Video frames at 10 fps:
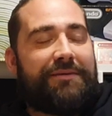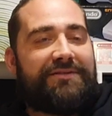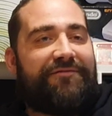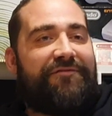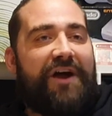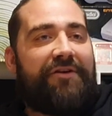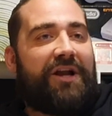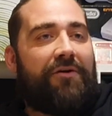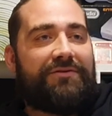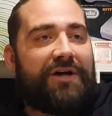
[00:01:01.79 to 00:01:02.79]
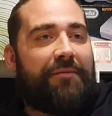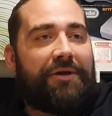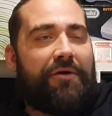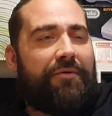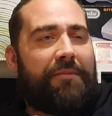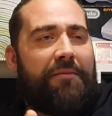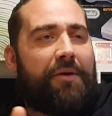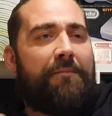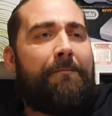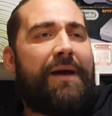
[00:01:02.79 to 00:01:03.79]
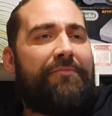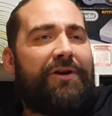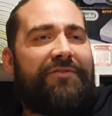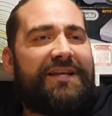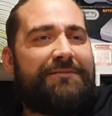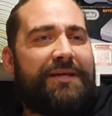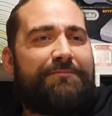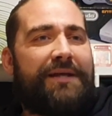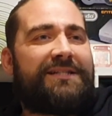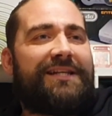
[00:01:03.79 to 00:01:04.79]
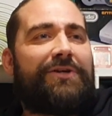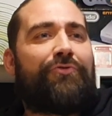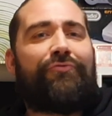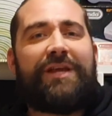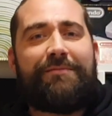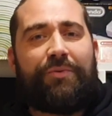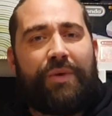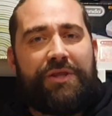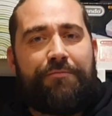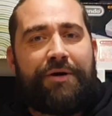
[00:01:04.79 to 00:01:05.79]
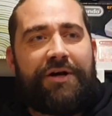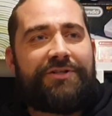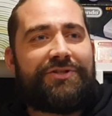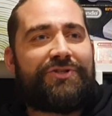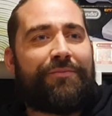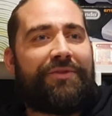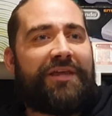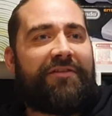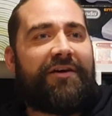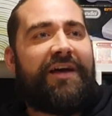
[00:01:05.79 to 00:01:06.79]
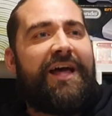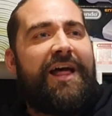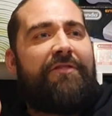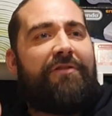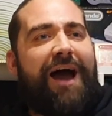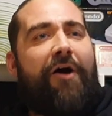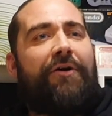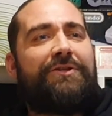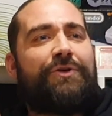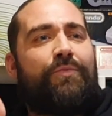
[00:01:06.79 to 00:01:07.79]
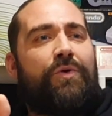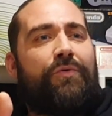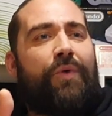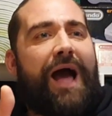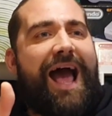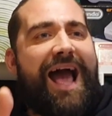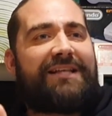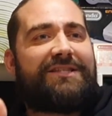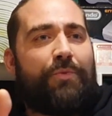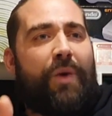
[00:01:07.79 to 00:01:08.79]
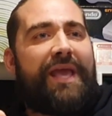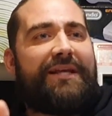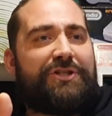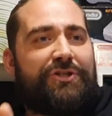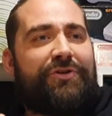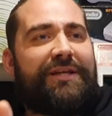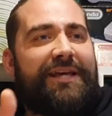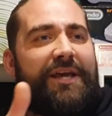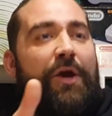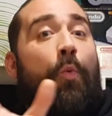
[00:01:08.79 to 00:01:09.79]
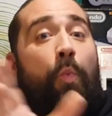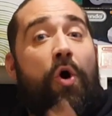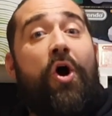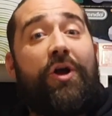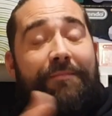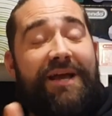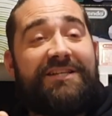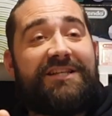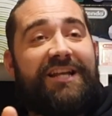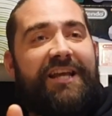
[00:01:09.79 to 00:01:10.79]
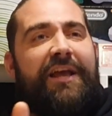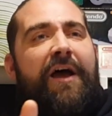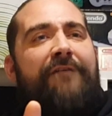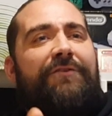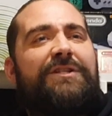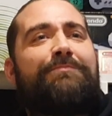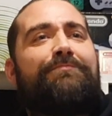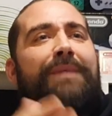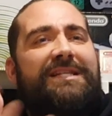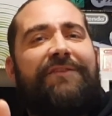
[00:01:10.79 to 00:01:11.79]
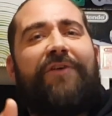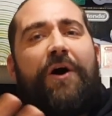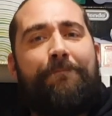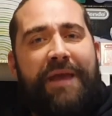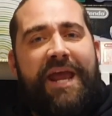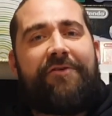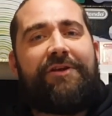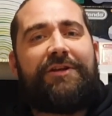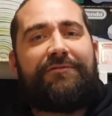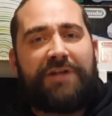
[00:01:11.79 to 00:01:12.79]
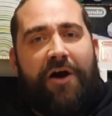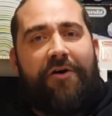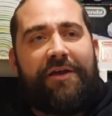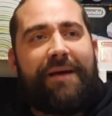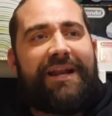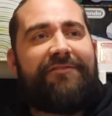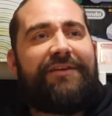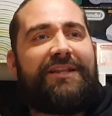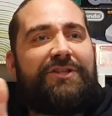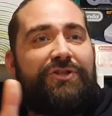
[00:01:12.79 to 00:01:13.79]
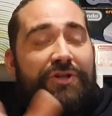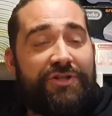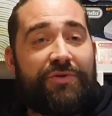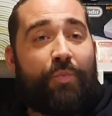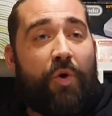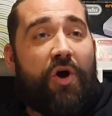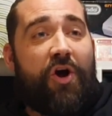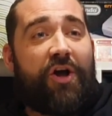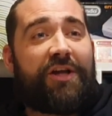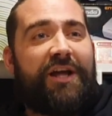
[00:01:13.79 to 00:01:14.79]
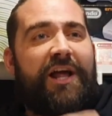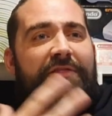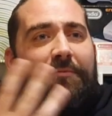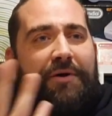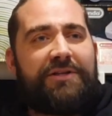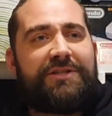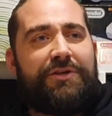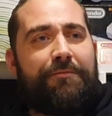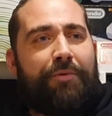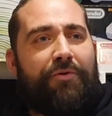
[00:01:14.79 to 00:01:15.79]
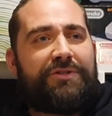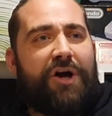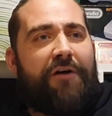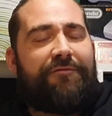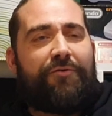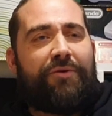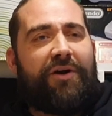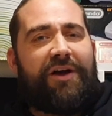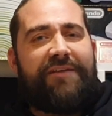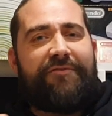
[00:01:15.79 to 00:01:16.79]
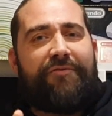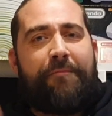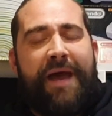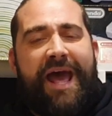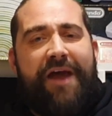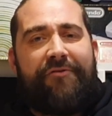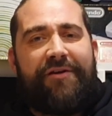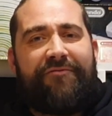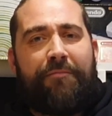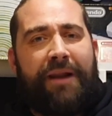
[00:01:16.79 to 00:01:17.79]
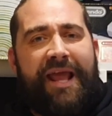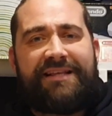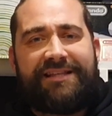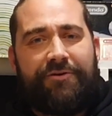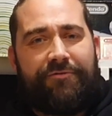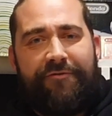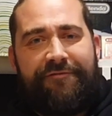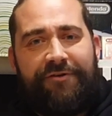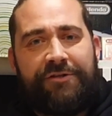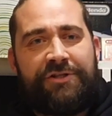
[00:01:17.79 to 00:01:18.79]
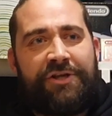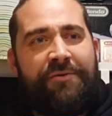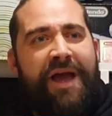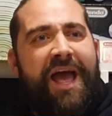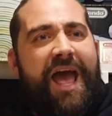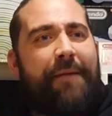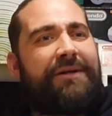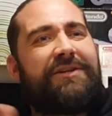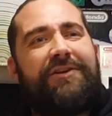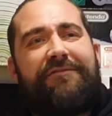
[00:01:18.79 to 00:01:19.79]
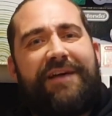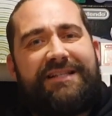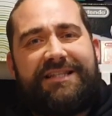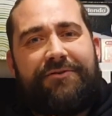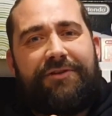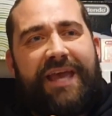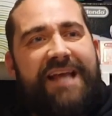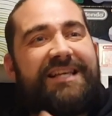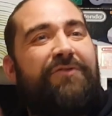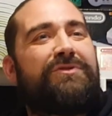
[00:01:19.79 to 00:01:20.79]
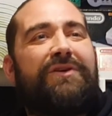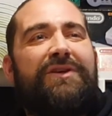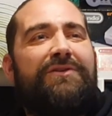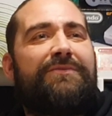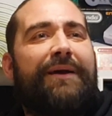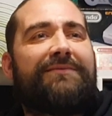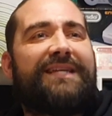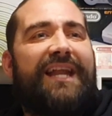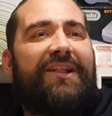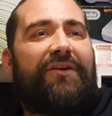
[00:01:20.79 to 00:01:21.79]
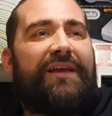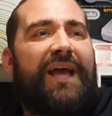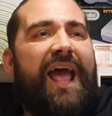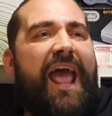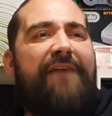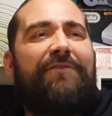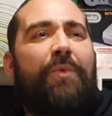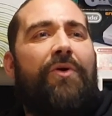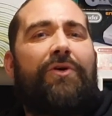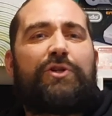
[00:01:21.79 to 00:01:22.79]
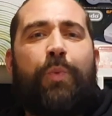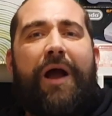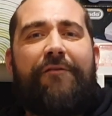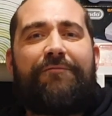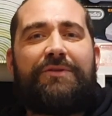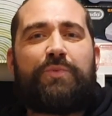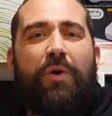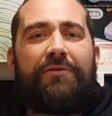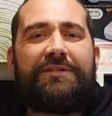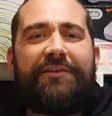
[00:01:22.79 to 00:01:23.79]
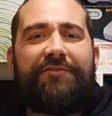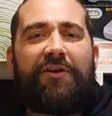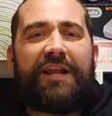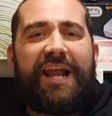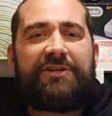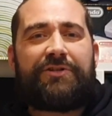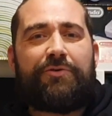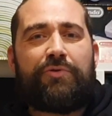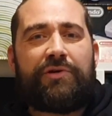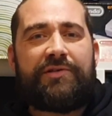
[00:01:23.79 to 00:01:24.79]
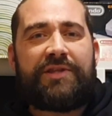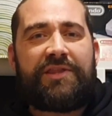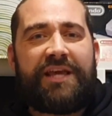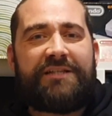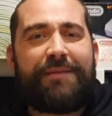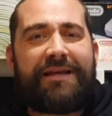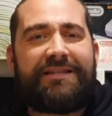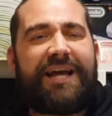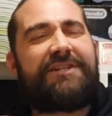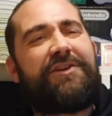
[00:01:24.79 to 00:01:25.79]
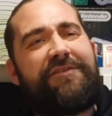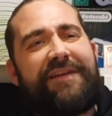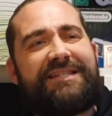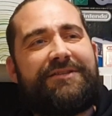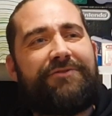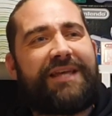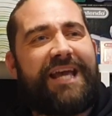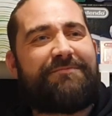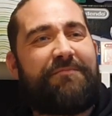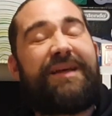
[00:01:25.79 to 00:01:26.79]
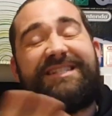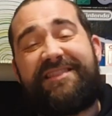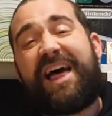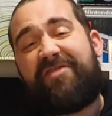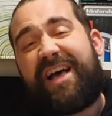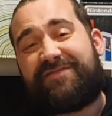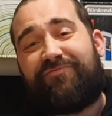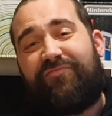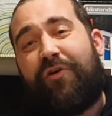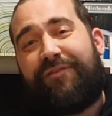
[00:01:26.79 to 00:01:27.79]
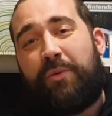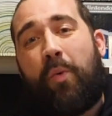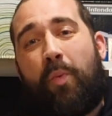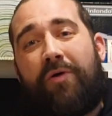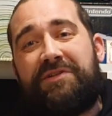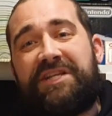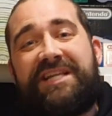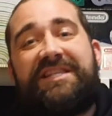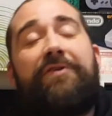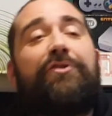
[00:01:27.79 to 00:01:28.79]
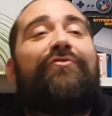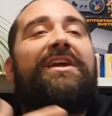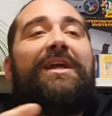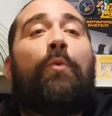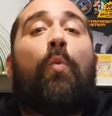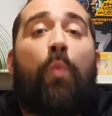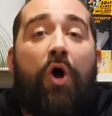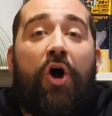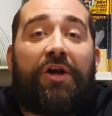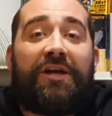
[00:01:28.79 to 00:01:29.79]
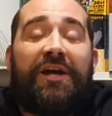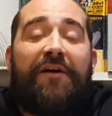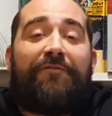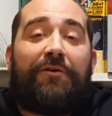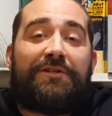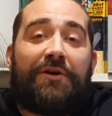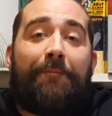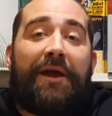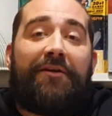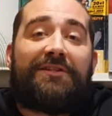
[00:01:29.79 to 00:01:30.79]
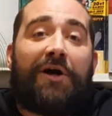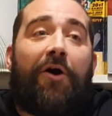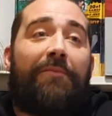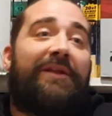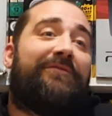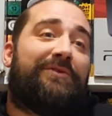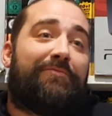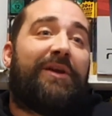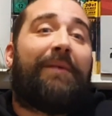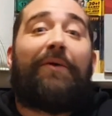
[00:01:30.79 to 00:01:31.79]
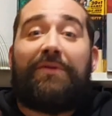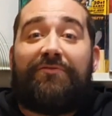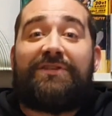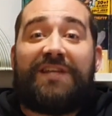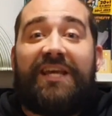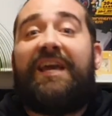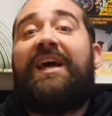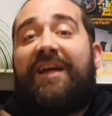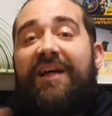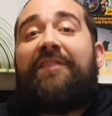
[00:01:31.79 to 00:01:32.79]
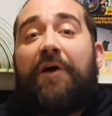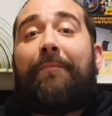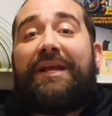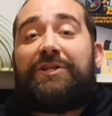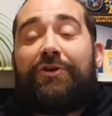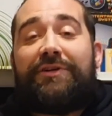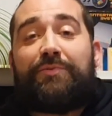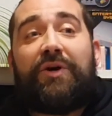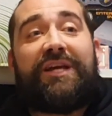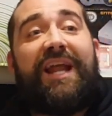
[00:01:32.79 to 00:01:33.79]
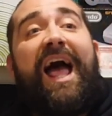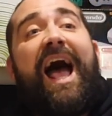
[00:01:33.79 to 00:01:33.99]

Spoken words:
That was a very long time ago. My memory of it is basically an agreement when you purchase something that item will act the way it should. It'll work basically for a specified period of time, and if it doesn't work, the person you bought it off will like either repair it, replace it, or refund you. I don't know if that's still the case. Also, you used to be able to get it, like everyone got 12 months warranty for like electrical goods and things back in the day. I don't know if that's still the case, but basically that's roughly what warranty is. They're agreeing it will work for a certain period of time, and if you were to bring it back with a receipt, they'll make sure it's working.